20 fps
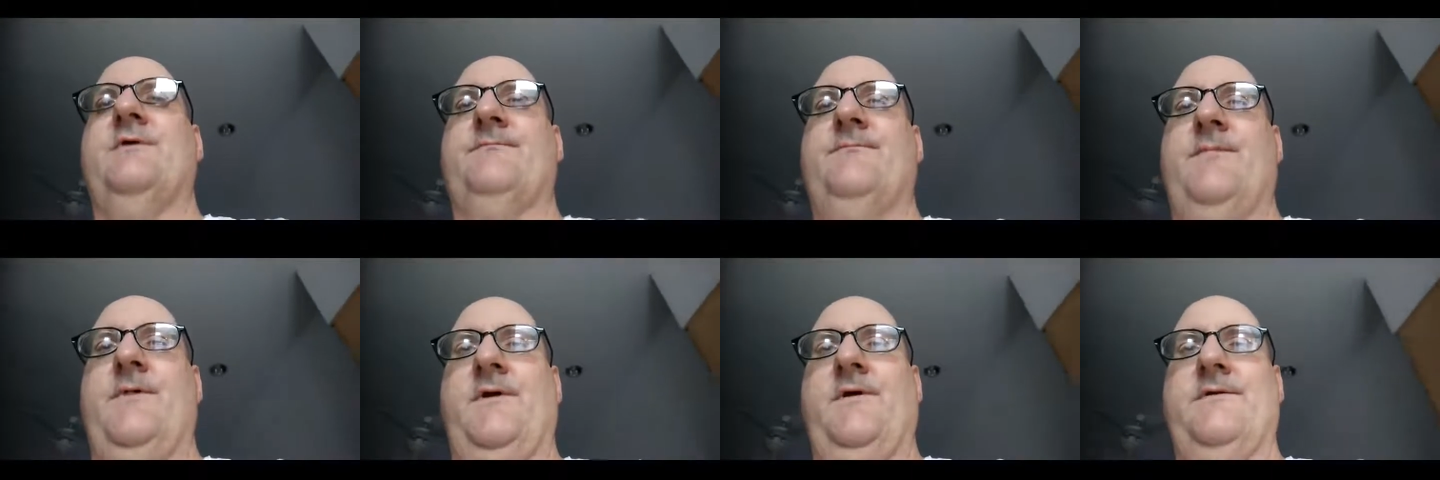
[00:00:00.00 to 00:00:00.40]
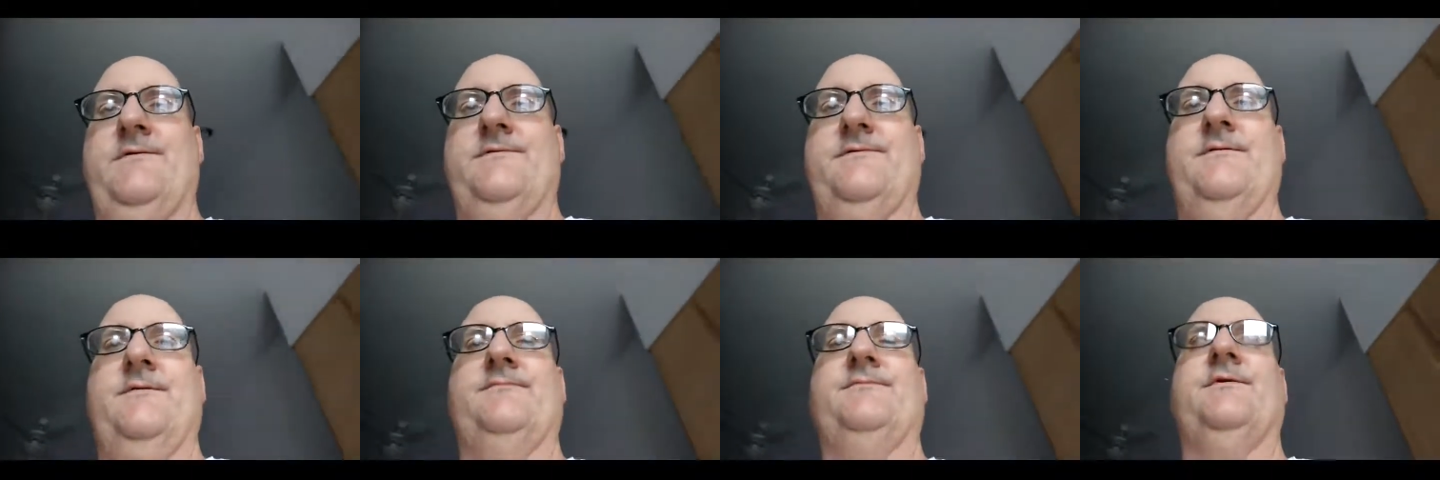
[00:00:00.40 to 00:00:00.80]
up. I got
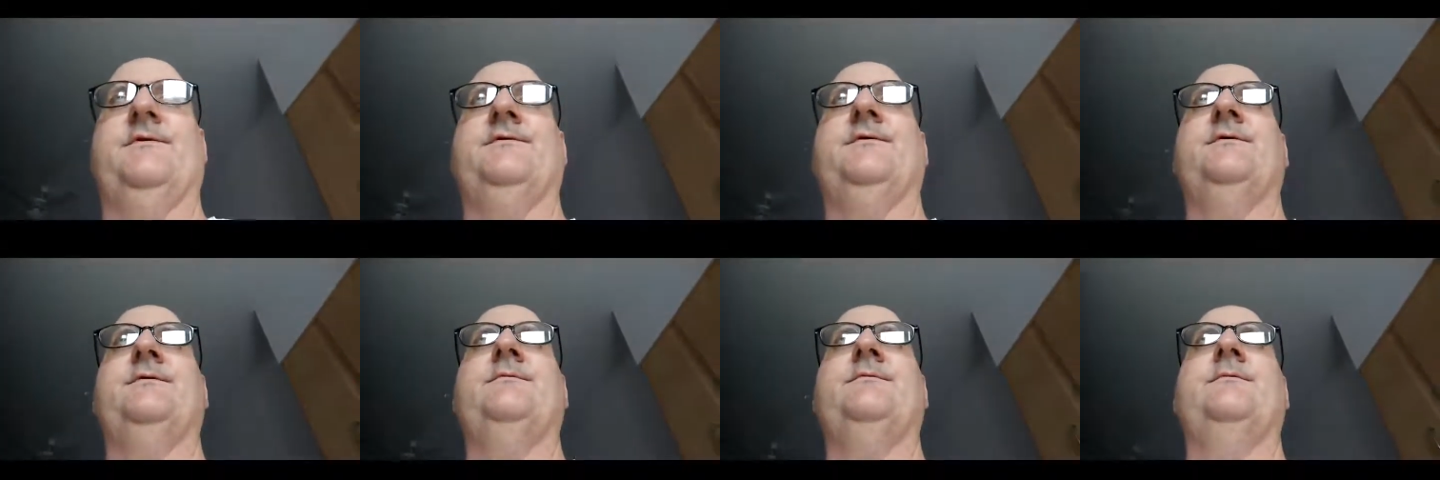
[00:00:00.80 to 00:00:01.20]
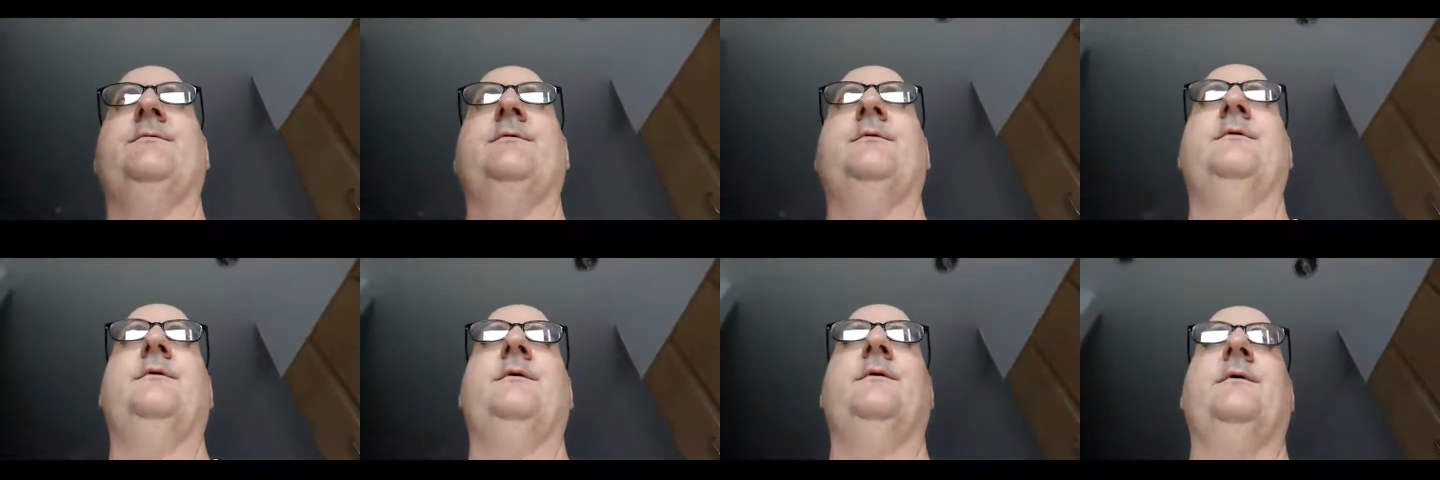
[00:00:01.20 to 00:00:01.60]
stuff to do.
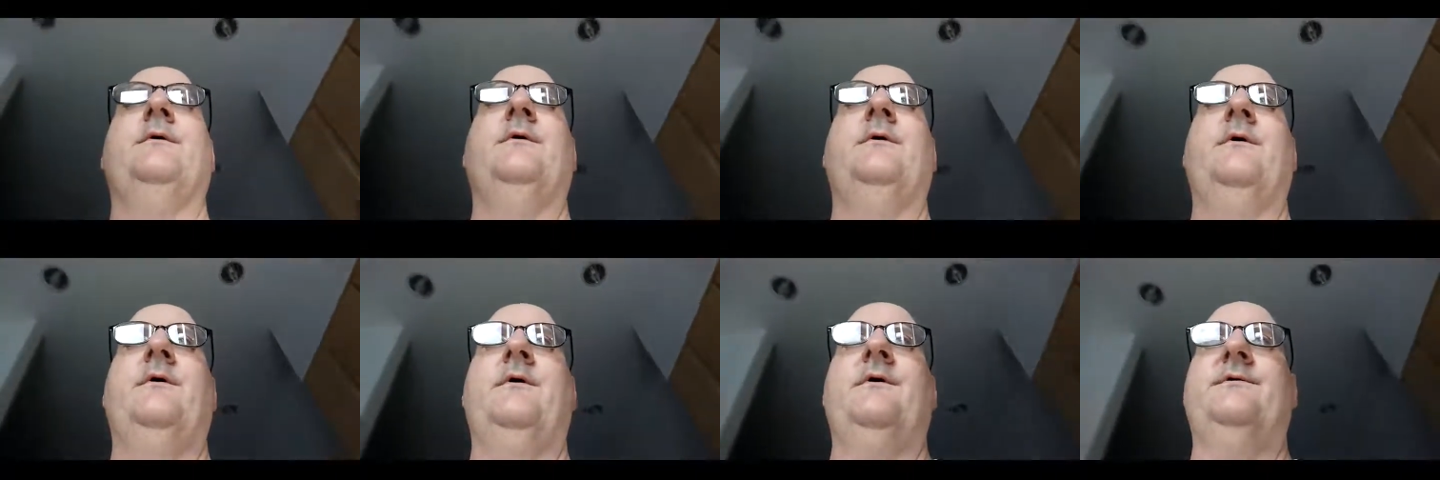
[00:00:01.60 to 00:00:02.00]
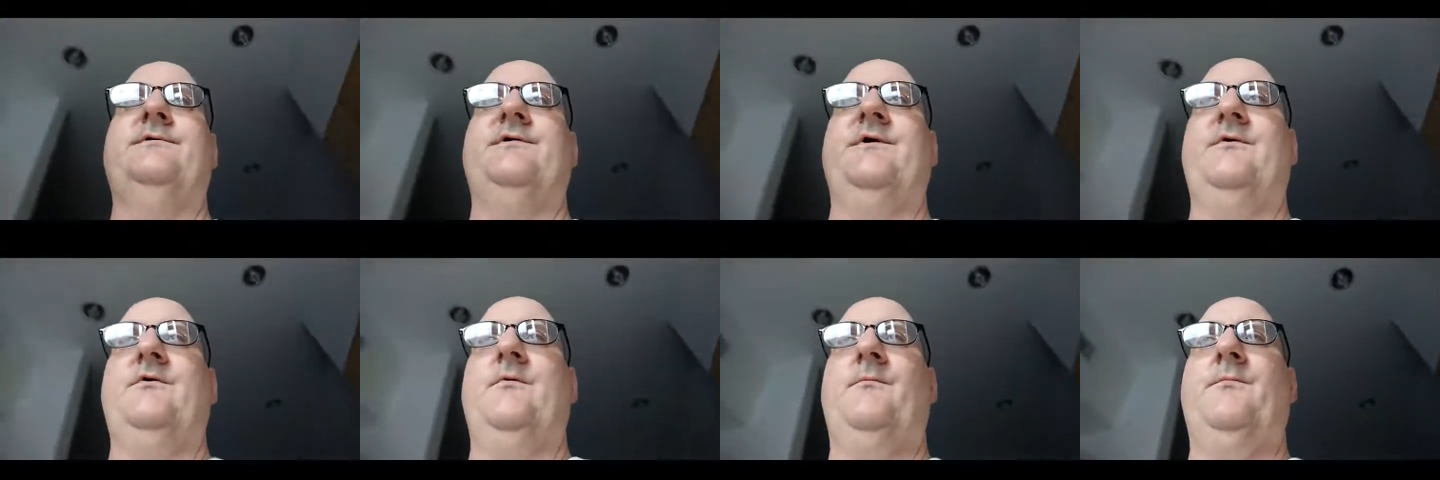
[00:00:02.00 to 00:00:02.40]

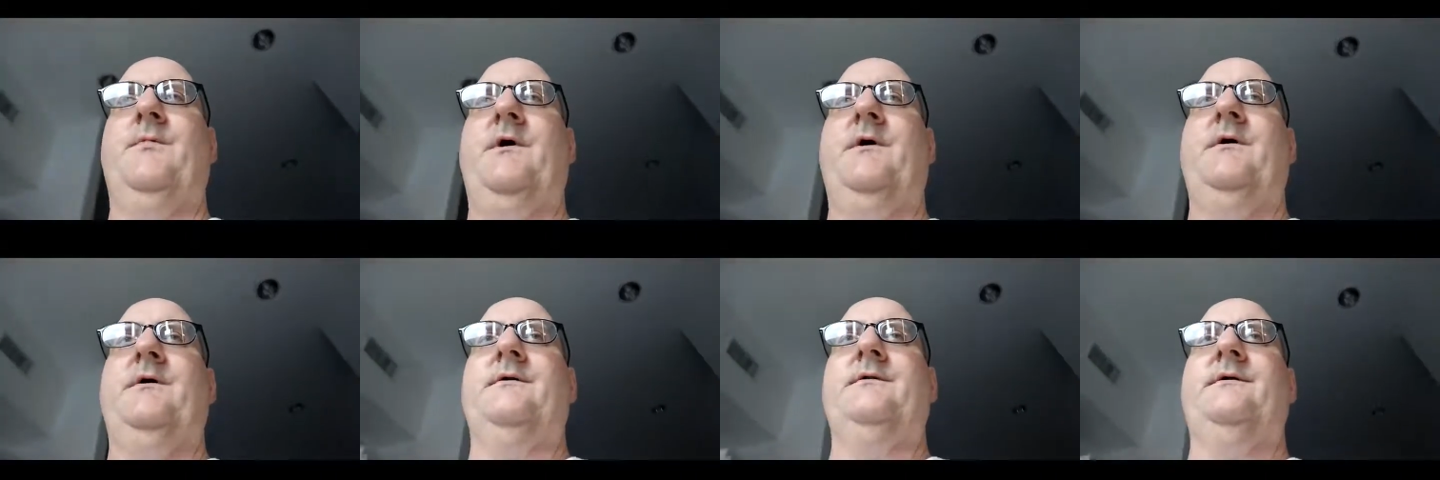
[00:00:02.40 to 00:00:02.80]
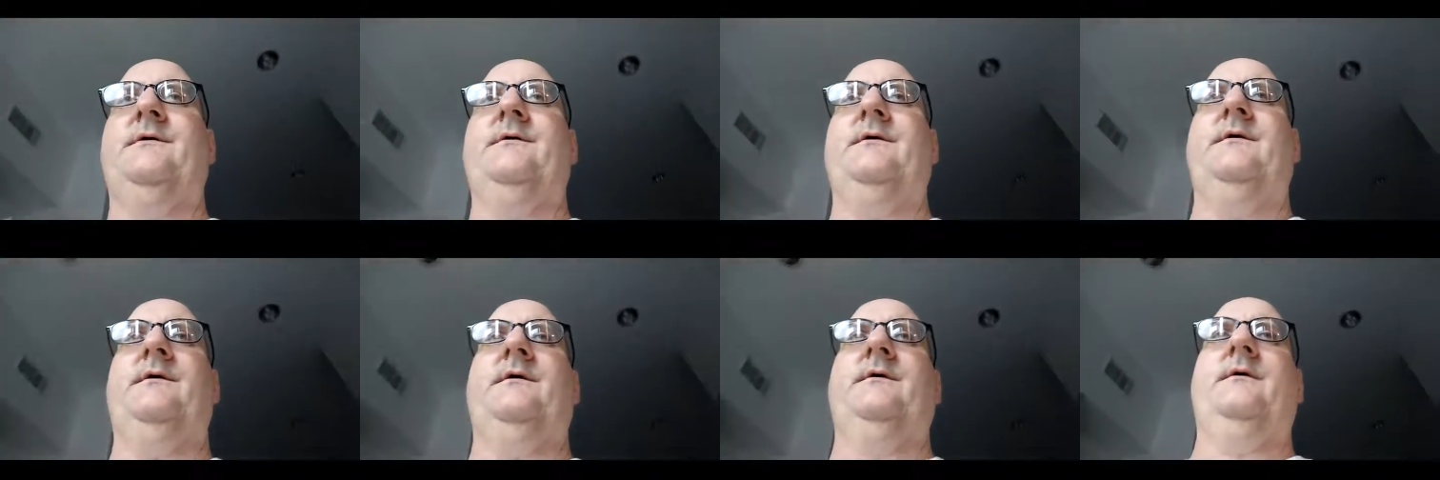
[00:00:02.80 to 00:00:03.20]
Cheryl Bond
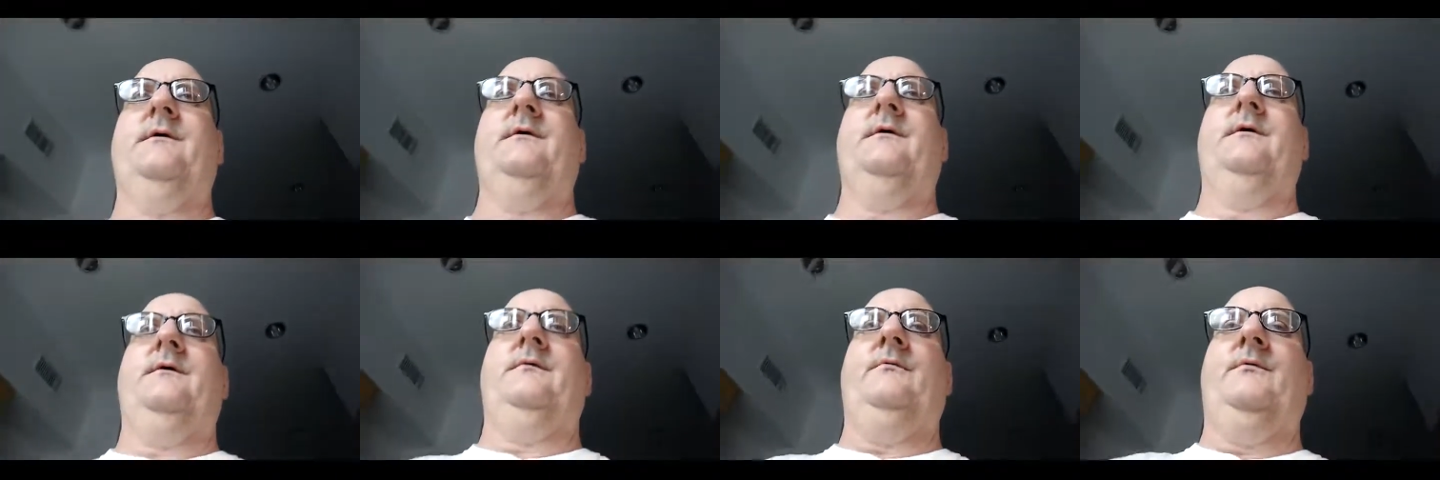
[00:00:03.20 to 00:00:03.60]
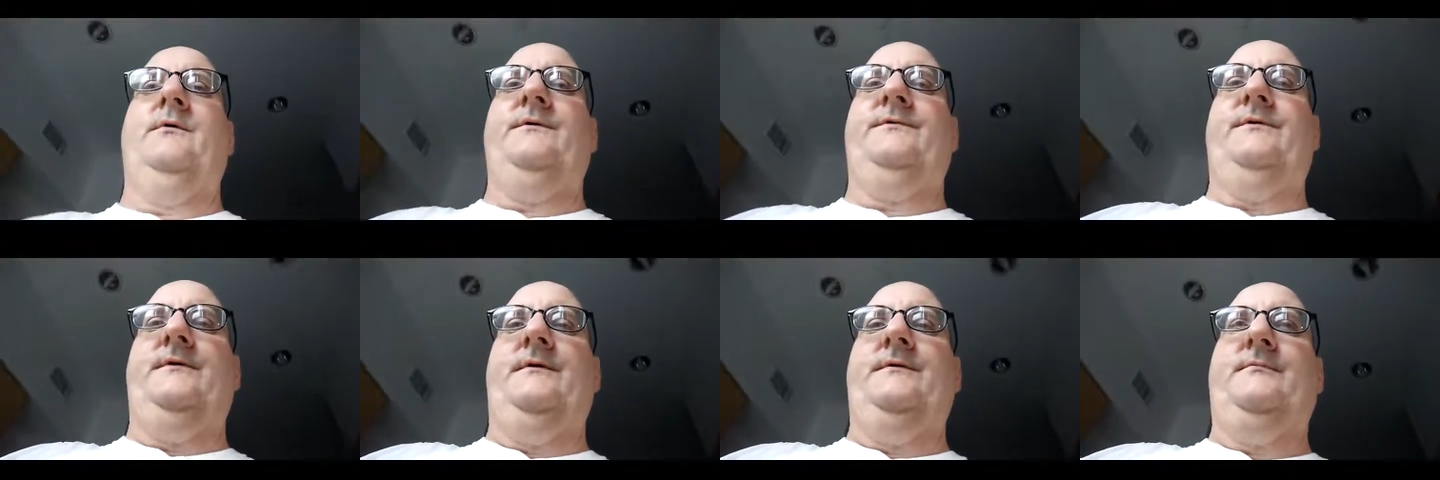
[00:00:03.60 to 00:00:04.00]

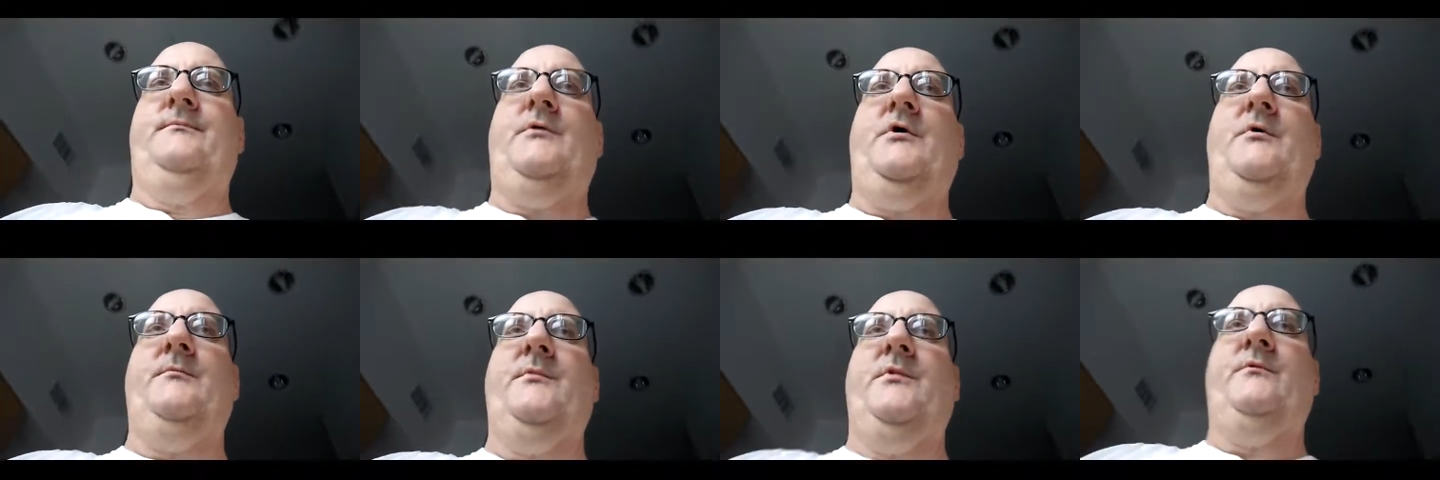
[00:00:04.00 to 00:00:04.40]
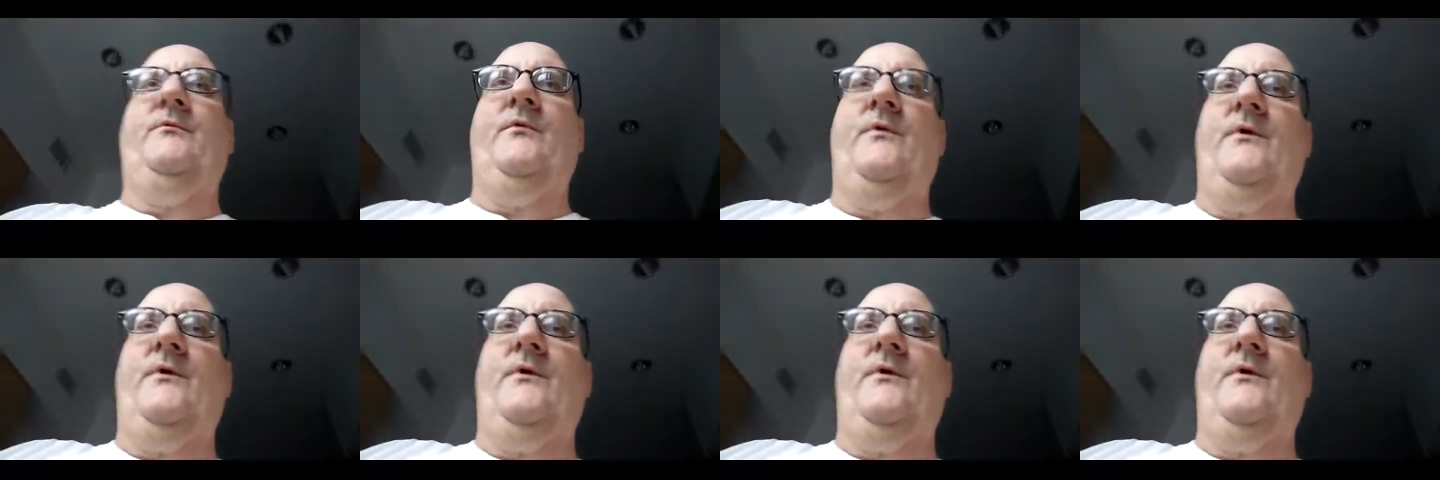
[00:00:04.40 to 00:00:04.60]
with the Department